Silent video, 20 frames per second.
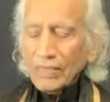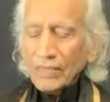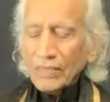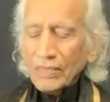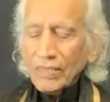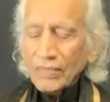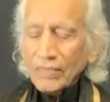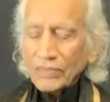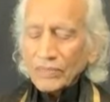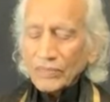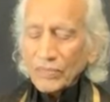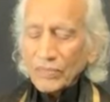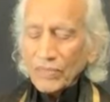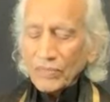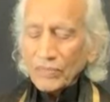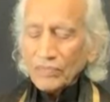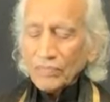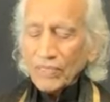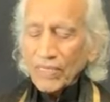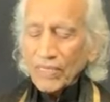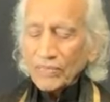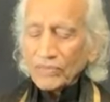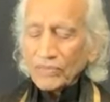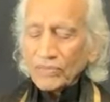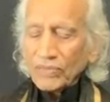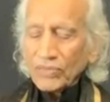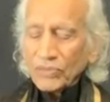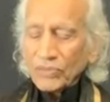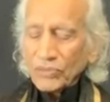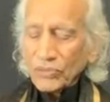Let your breath
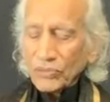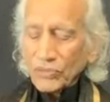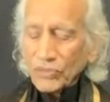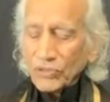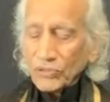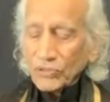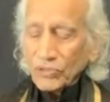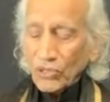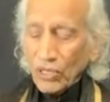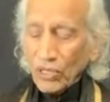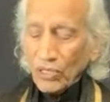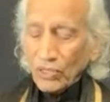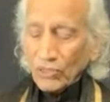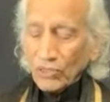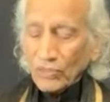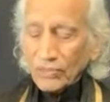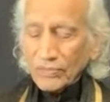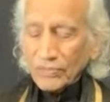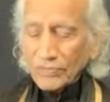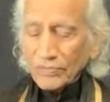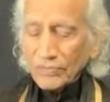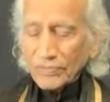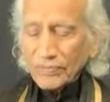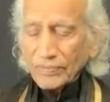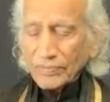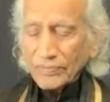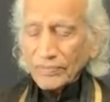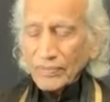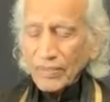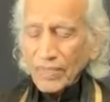through straw
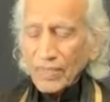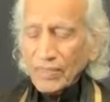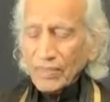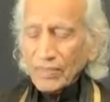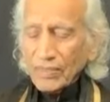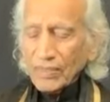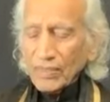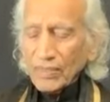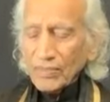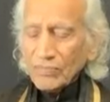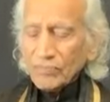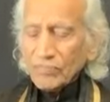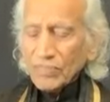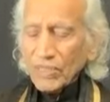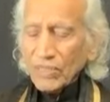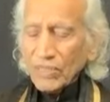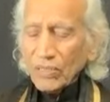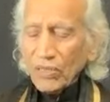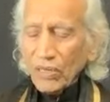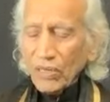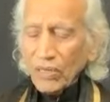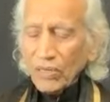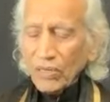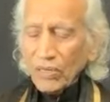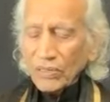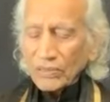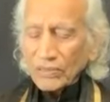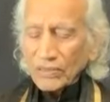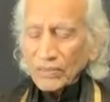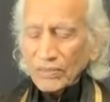be
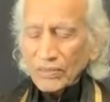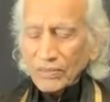long,